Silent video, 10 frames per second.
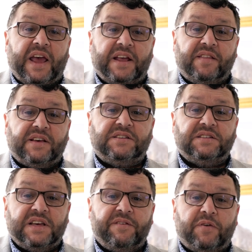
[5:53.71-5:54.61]
in this
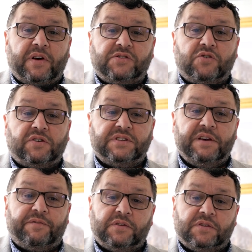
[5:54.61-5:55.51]
has got
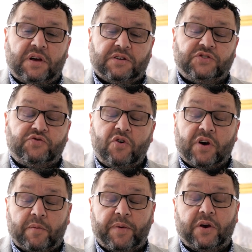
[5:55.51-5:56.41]

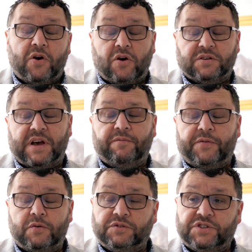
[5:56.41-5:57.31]
stronger because,
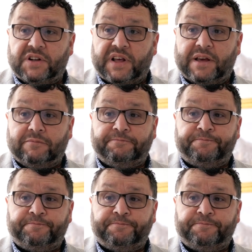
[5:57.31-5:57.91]
unfortunately,